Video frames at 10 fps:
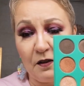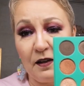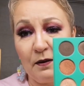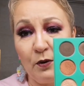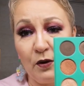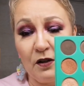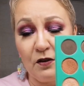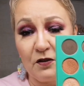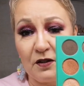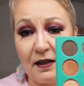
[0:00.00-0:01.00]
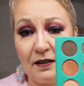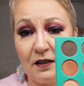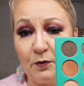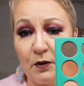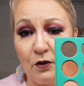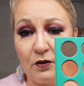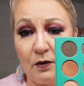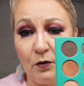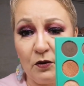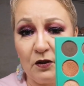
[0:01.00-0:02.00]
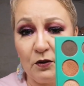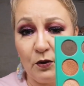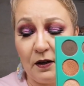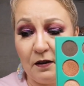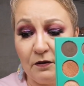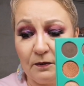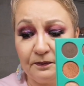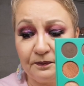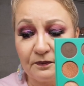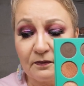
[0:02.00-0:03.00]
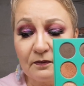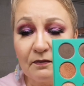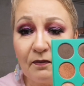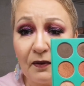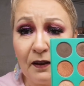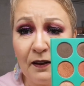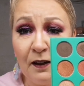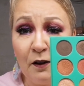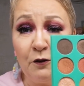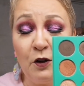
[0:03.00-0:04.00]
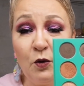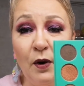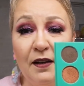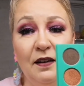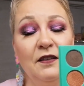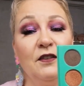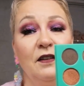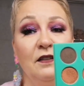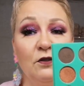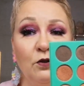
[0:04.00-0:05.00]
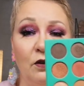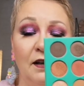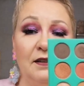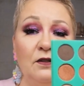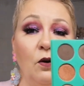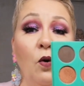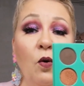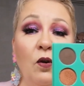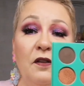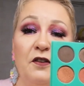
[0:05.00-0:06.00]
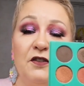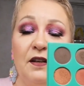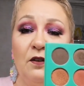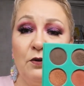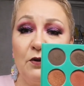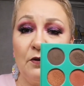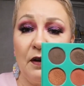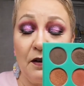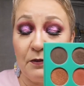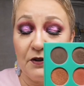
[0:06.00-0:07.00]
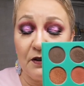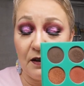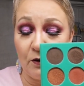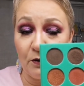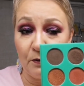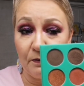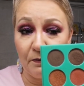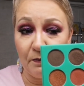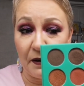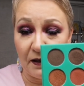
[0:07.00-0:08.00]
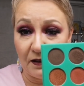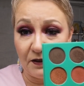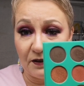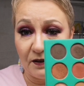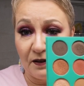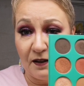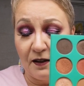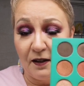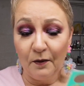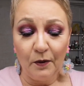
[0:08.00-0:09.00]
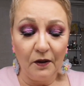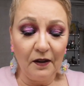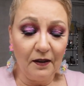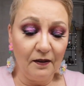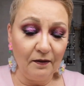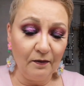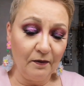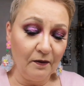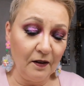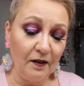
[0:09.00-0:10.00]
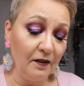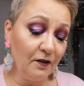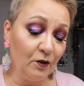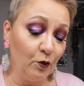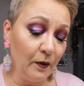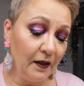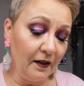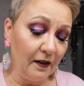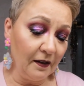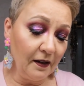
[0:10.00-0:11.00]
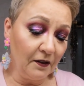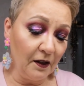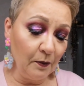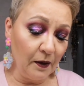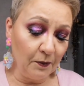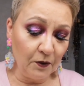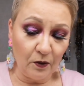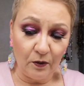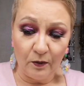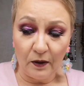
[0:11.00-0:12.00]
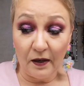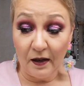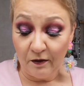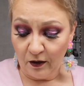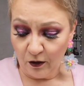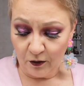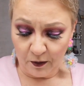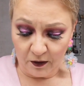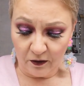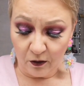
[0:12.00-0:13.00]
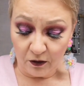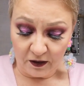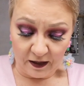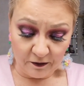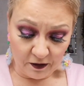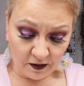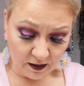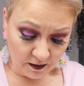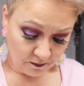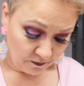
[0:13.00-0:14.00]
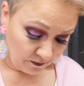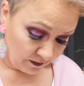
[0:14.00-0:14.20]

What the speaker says: I think I bought it on sale just because I wanted to have. For a while I tried to collect all their eyeshadow palettes, but then it's too many, I can't keep up. So I have a lot, but not everything.